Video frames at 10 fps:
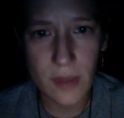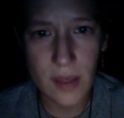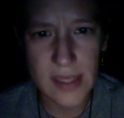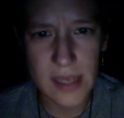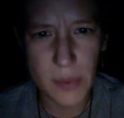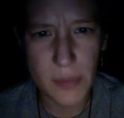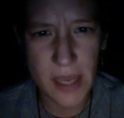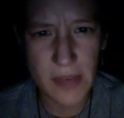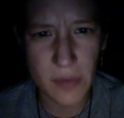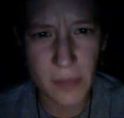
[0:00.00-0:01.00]
As I
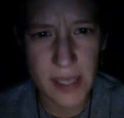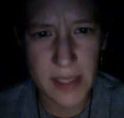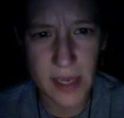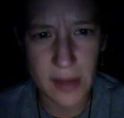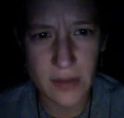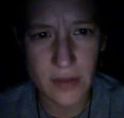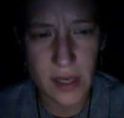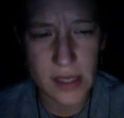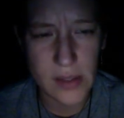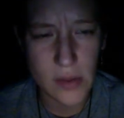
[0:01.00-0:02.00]
prepared for bed, however,
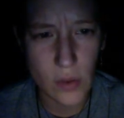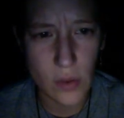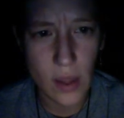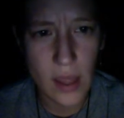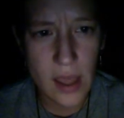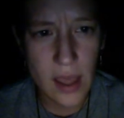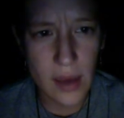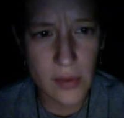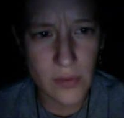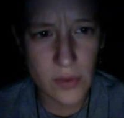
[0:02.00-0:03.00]
I saw,
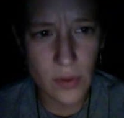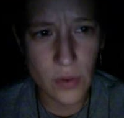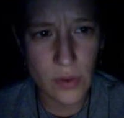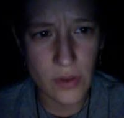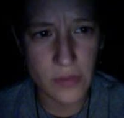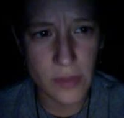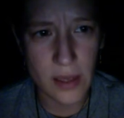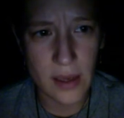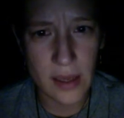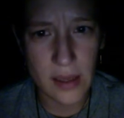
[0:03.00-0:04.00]
out of the corner of
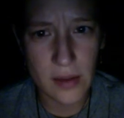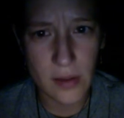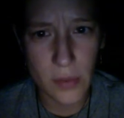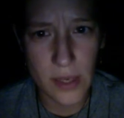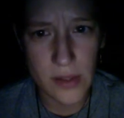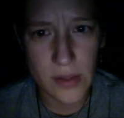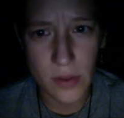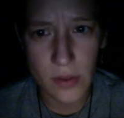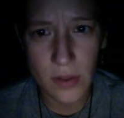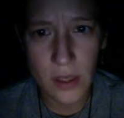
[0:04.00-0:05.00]
my eye, the red
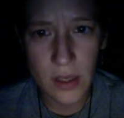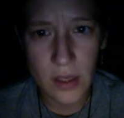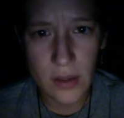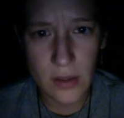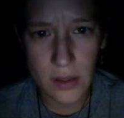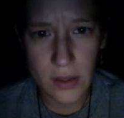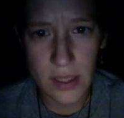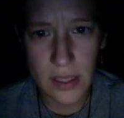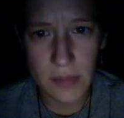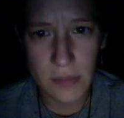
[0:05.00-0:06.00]
door
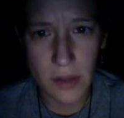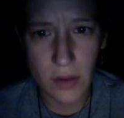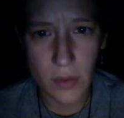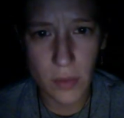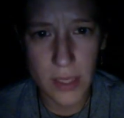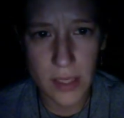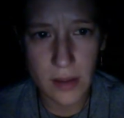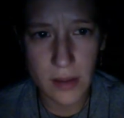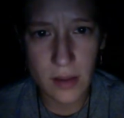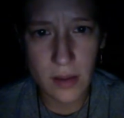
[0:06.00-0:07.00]
lurking in my hallway.
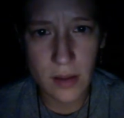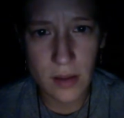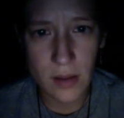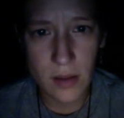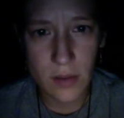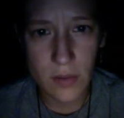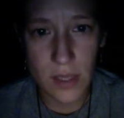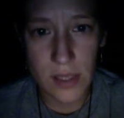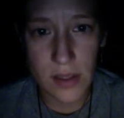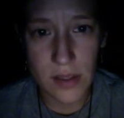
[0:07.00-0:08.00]

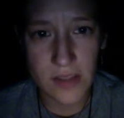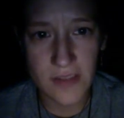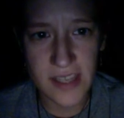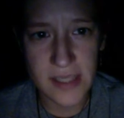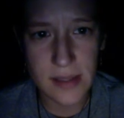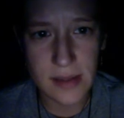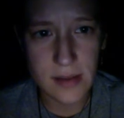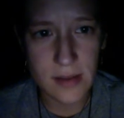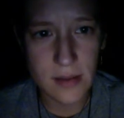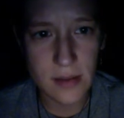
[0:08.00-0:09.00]
When I turned to face it,
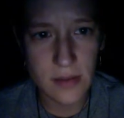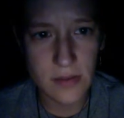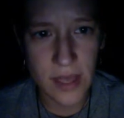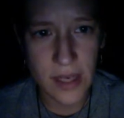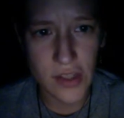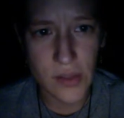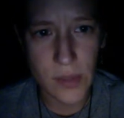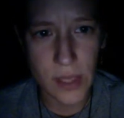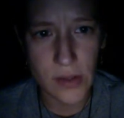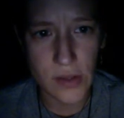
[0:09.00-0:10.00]
it vanished
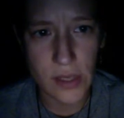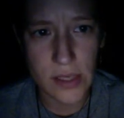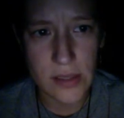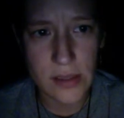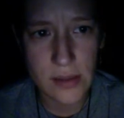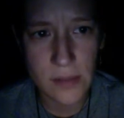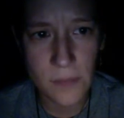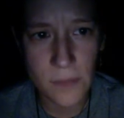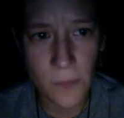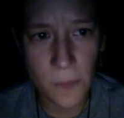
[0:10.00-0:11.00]
without a trace.
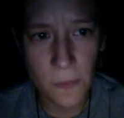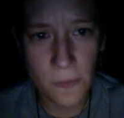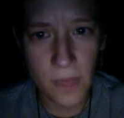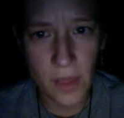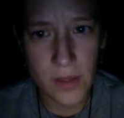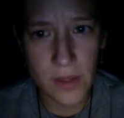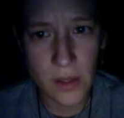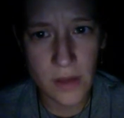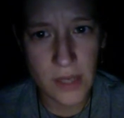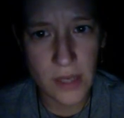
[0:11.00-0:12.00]

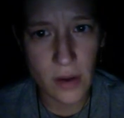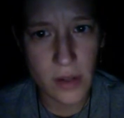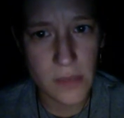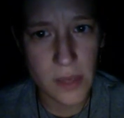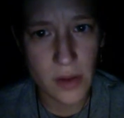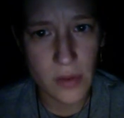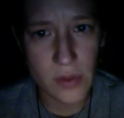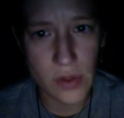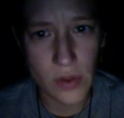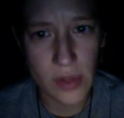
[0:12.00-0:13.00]
Unnerved, I locked my
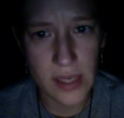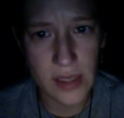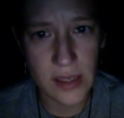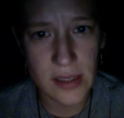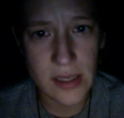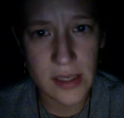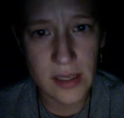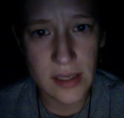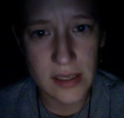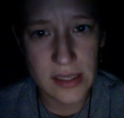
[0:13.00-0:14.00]
own door that night,
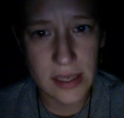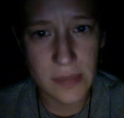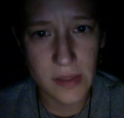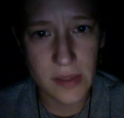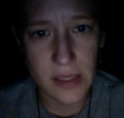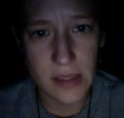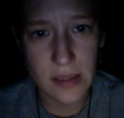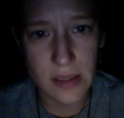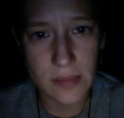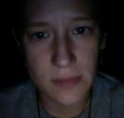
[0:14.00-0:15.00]
and slept uneasily.